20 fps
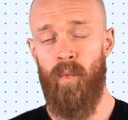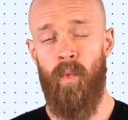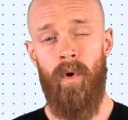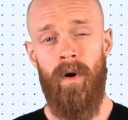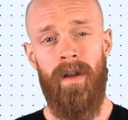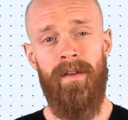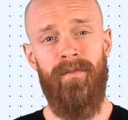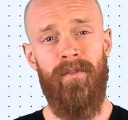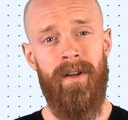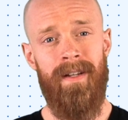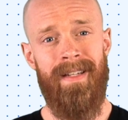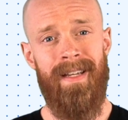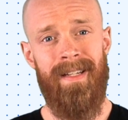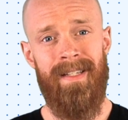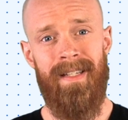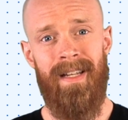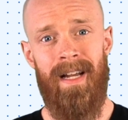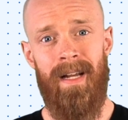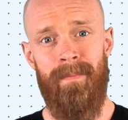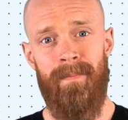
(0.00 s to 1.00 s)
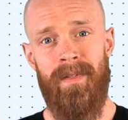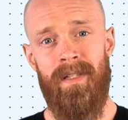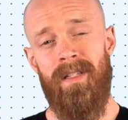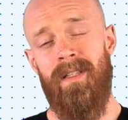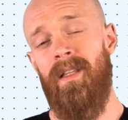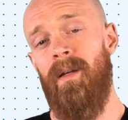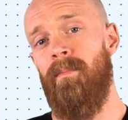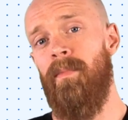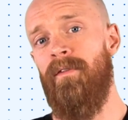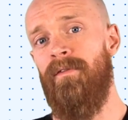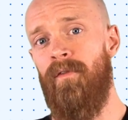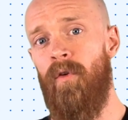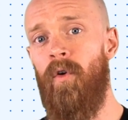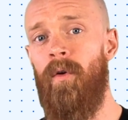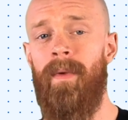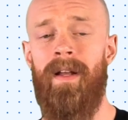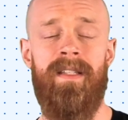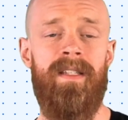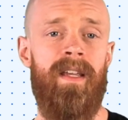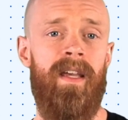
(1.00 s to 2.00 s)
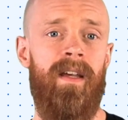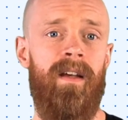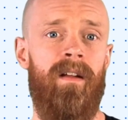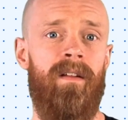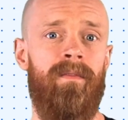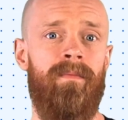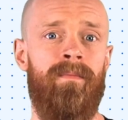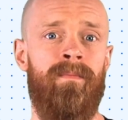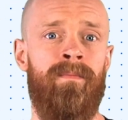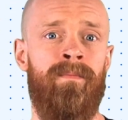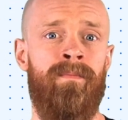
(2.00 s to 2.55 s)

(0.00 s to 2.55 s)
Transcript: worry-free desktops that perform at scale.